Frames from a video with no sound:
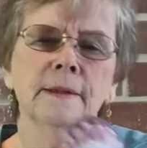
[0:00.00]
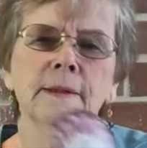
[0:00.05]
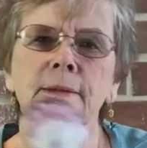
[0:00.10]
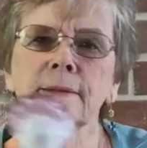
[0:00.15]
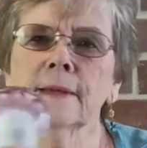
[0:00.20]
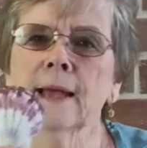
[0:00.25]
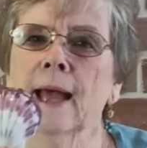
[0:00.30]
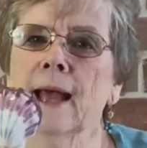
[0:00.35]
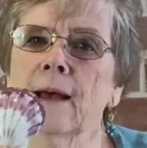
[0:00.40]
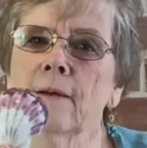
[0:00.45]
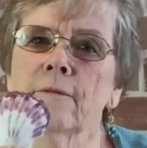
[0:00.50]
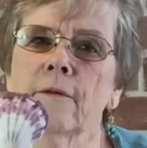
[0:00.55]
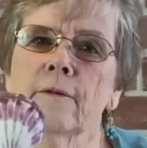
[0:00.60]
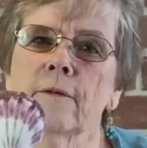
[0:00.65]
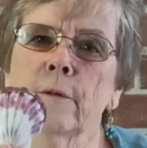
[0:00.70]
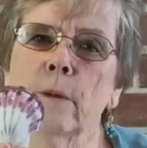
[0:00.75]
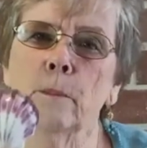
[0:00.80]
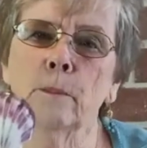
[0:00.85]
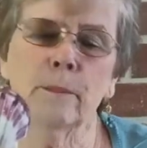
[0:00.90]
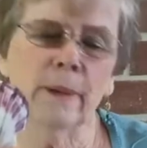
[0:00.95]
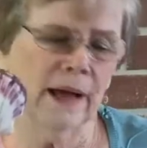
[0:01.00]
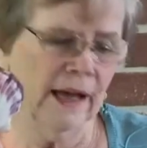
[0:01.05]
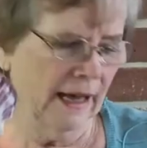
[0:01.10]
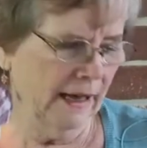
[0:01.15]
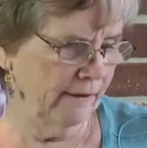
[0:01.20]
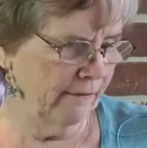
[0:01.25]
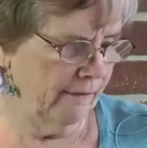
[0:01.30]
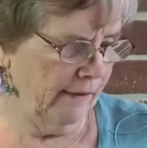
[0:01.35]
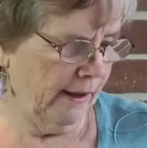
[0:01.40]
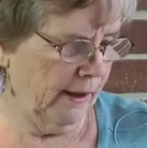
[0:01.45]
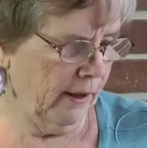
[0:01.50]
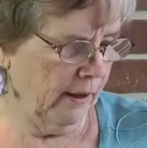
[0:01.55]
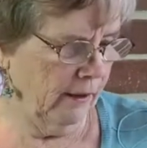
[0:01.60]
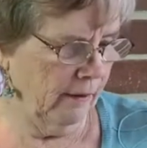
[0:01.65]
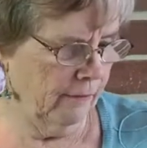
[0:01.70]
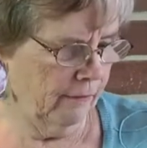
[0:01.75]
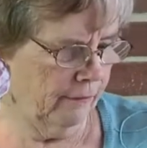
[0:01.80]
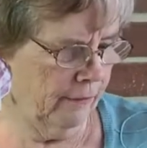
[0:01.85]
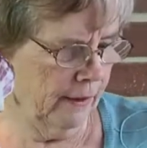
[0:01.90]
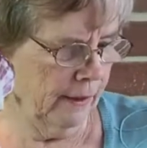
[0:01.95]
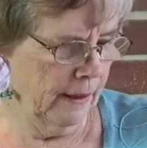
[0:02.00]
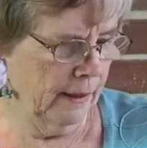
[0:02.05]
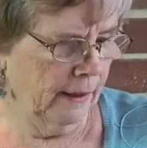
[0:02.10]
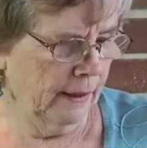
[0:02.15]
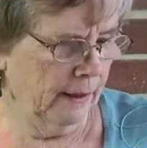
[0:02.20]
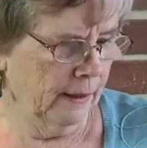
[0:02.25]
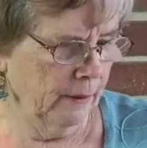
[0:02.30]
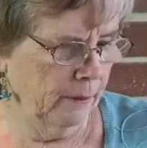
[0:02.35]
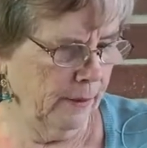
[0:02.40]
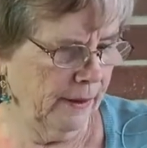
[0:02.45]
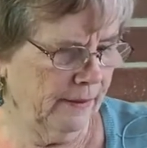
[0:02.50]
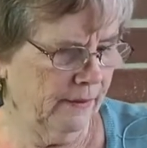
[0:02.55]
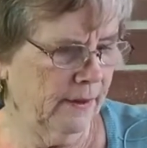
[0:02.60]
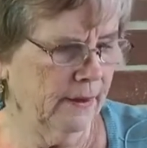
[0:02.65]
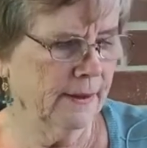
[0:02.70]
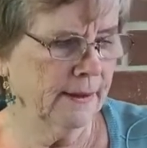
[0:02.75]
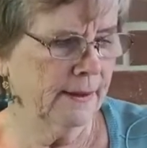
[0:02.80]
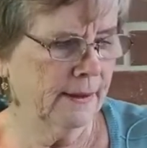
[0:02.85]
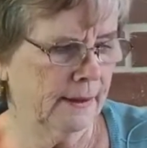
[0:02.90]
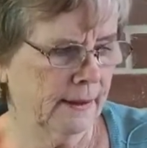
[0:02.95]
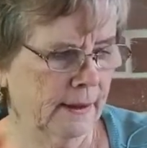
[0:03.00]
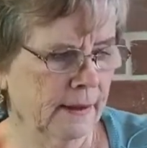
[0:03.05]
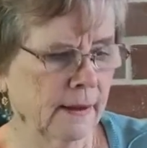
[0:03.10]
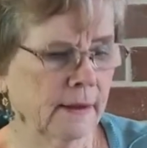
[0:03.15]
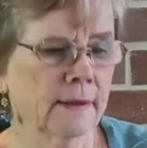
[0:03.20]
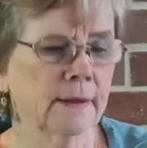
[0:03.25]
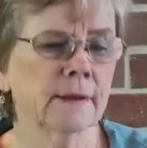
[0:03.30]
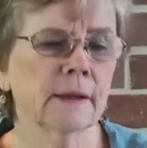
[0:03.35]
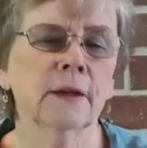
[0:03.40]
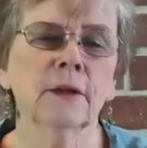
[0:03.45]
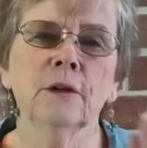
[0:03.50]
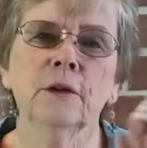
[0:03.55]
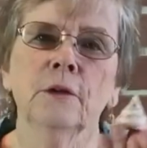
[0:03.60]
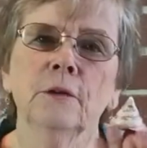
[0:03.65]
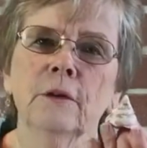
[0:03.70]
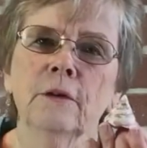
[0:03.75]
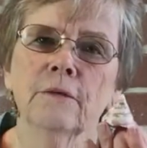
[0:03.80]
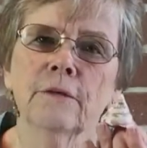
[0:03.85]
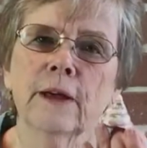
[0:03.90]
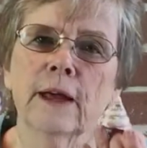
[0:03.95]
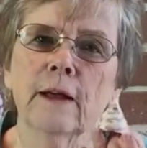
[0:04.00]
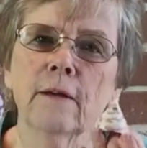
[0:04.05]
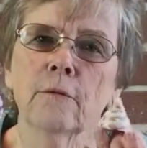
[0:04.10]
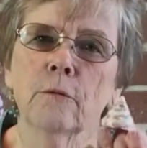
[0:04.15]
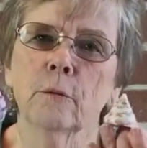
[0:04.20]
is half of a bivalve, but this is a univalve.